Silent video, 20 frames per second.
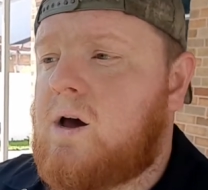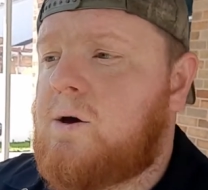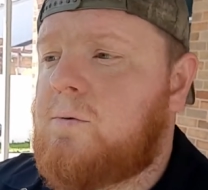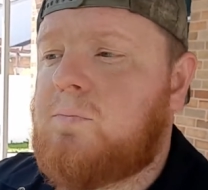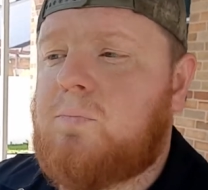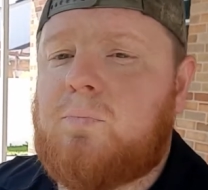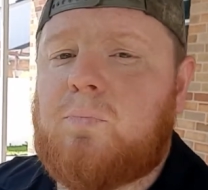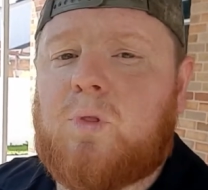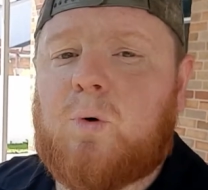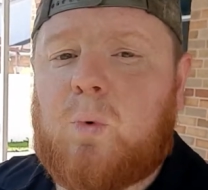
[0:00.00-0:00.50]

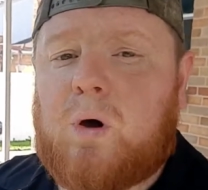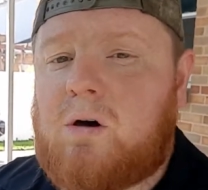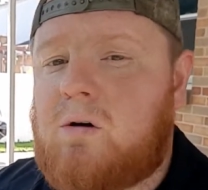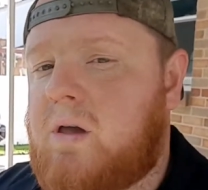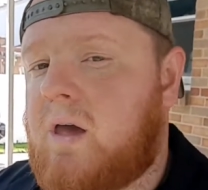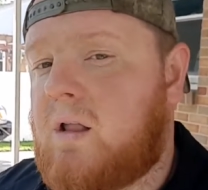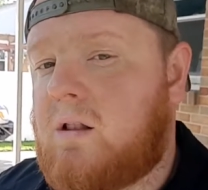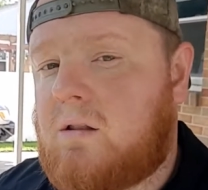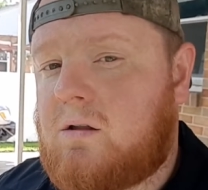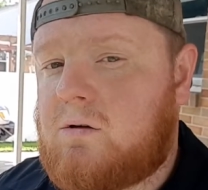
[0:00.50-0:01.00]
the
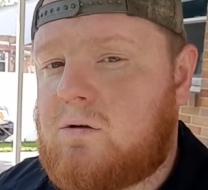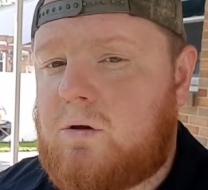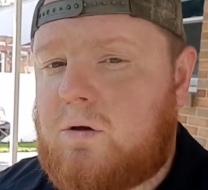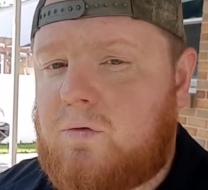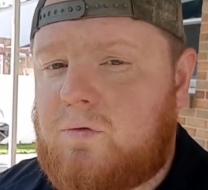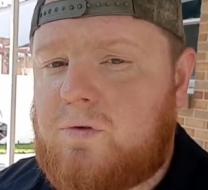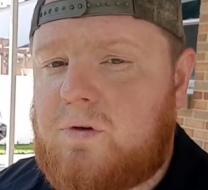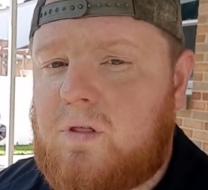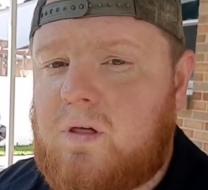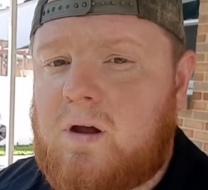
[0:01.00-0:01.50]
weld got a
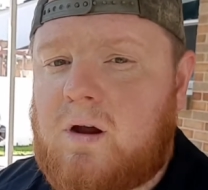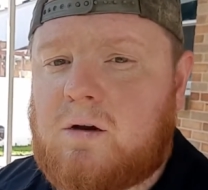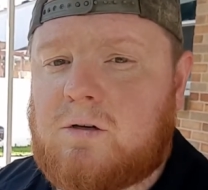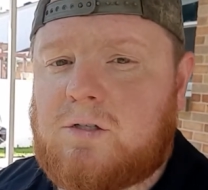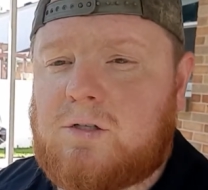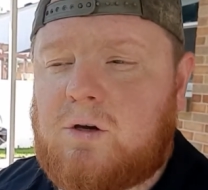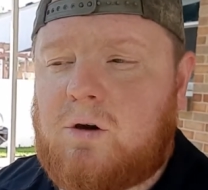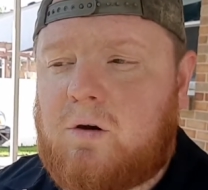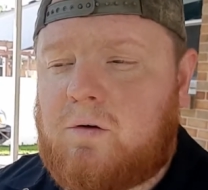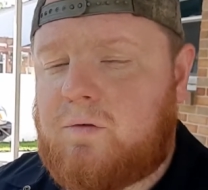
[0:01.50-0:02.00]
little goofy
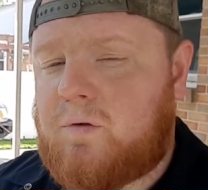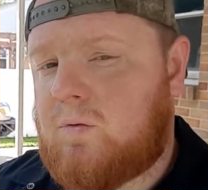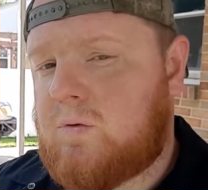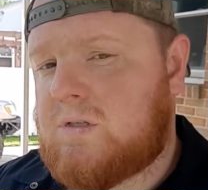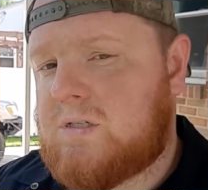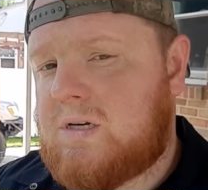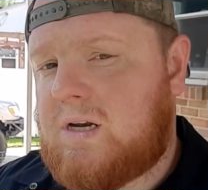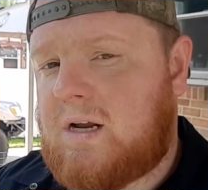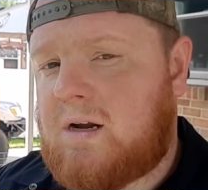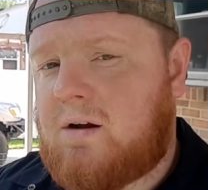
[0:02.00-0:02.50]
there. So
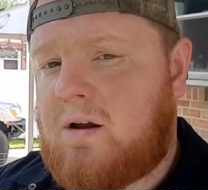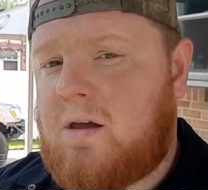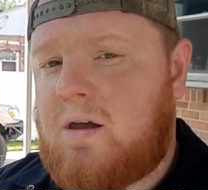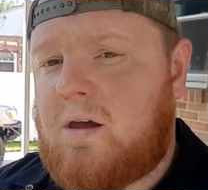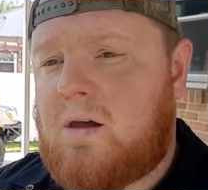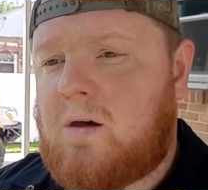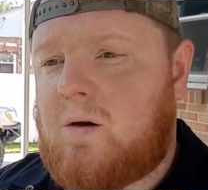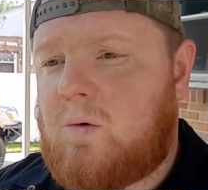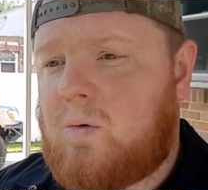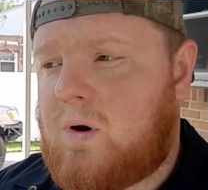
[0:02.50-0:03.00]
if it was an
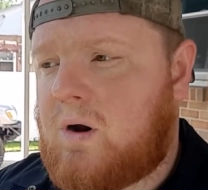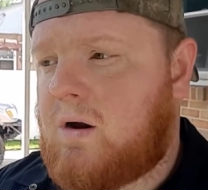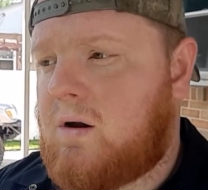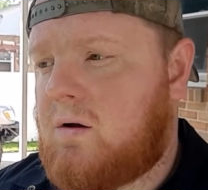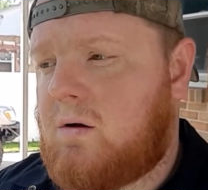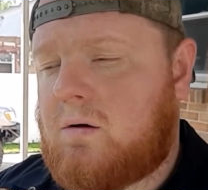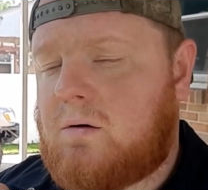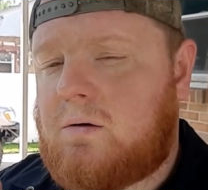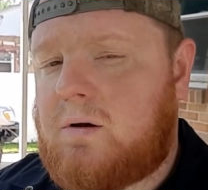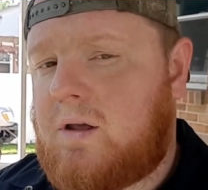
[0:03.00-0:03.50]
area
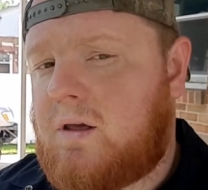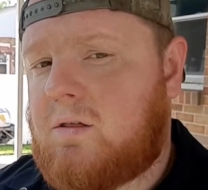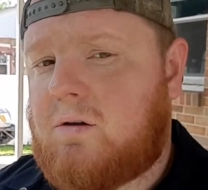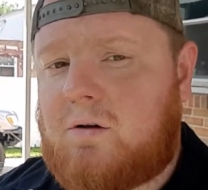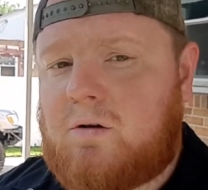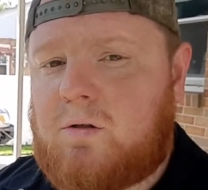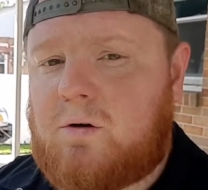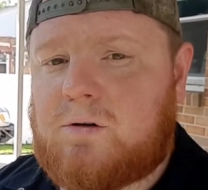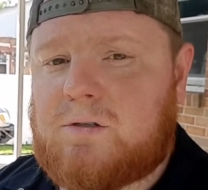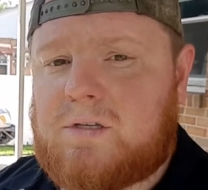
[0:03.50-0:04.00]
where
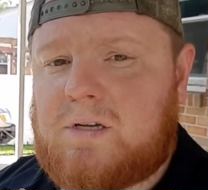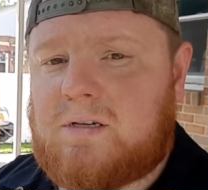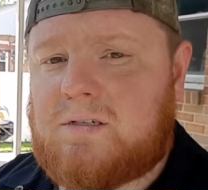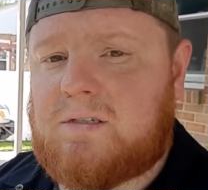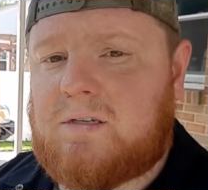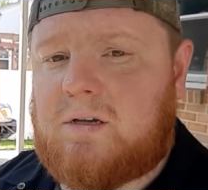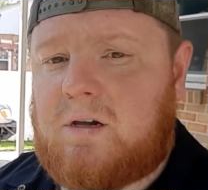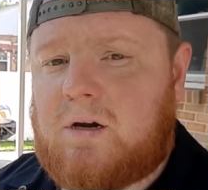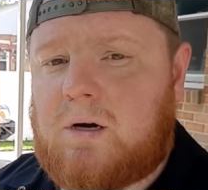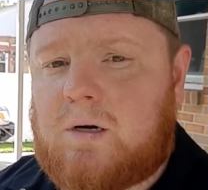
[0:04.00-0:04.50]
neither of
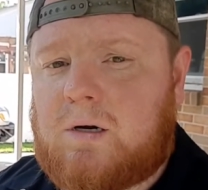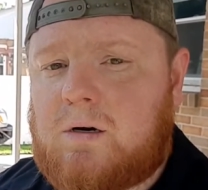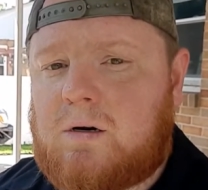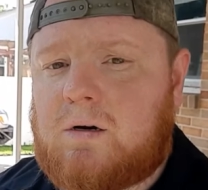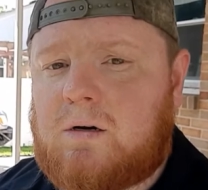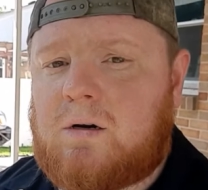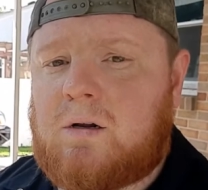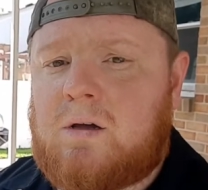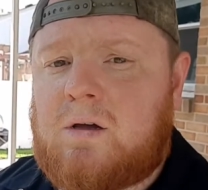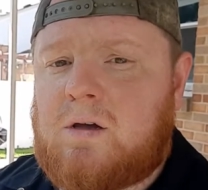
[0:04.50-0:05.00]
those things
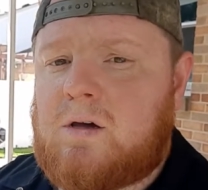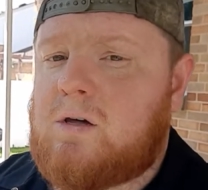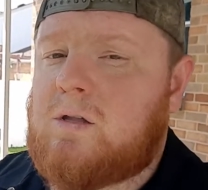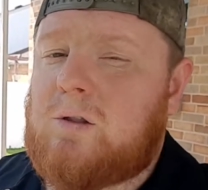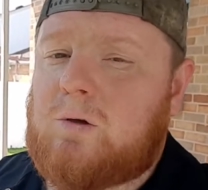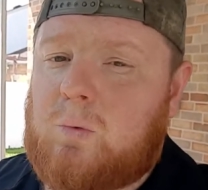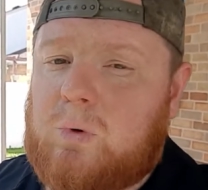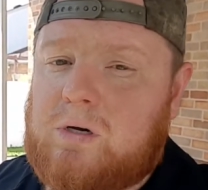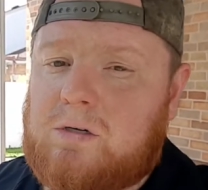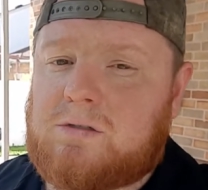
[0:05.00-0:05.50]
occurred,
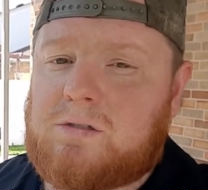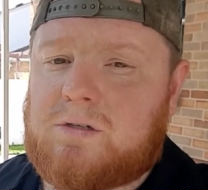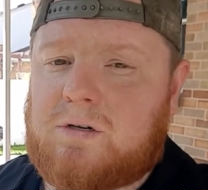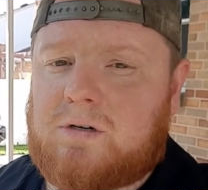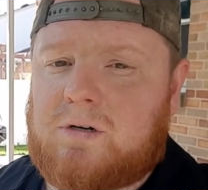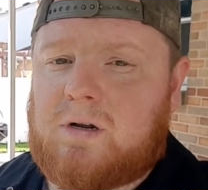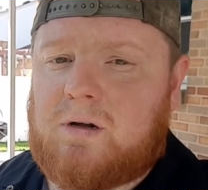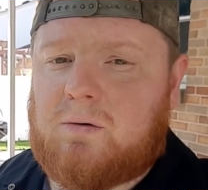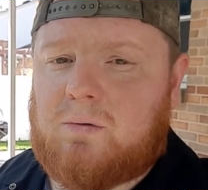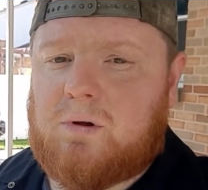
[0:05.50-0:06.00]
the
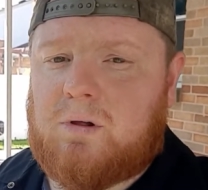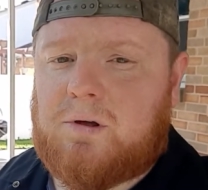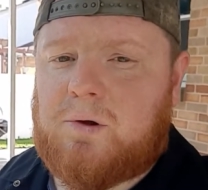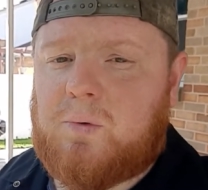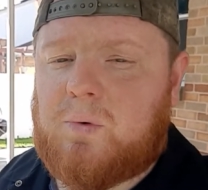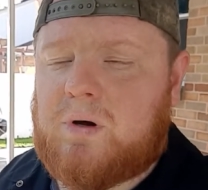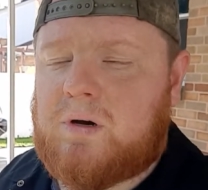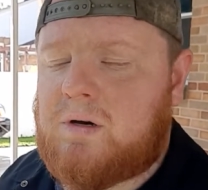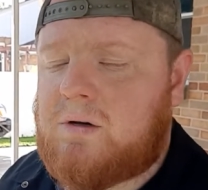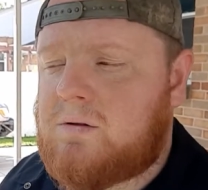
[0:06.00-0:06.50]
welds turned out
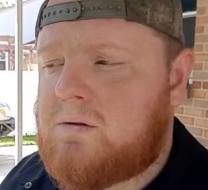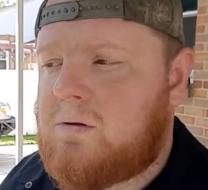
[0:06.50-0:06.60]
really